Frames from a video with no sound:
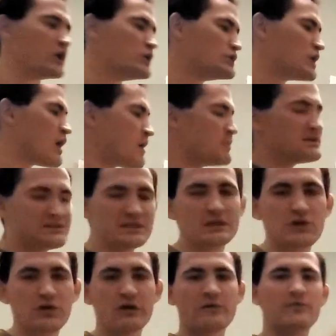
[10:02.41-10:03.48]
You're obviously
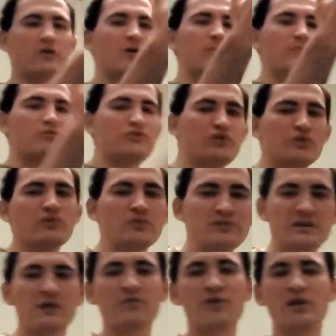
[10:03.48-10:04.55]
going from two
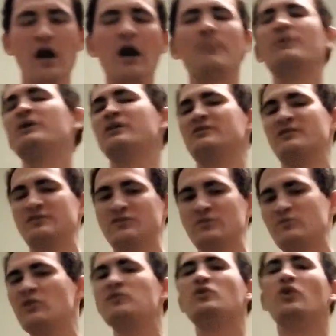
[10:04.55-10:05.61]
different operating systems,
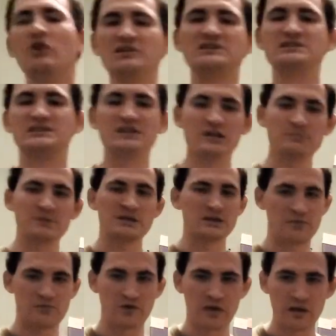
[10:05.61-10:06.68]
so of course it's going to be
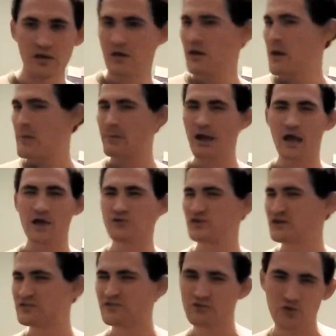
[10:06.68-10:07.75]
different. But I
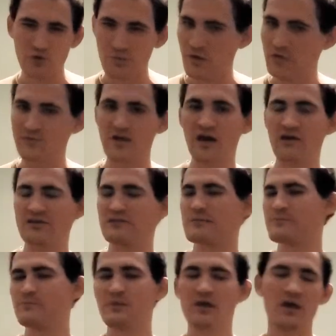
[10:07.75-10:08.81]
adjusted to it real fast,
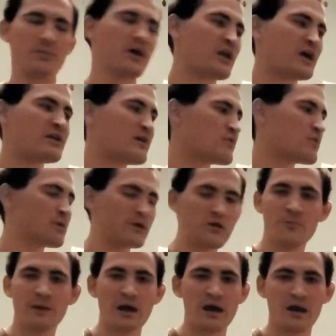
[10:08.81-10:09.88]
and man, I never want to go
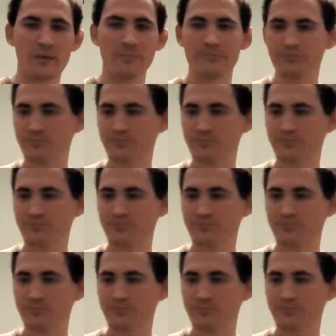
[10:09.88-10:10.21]
back.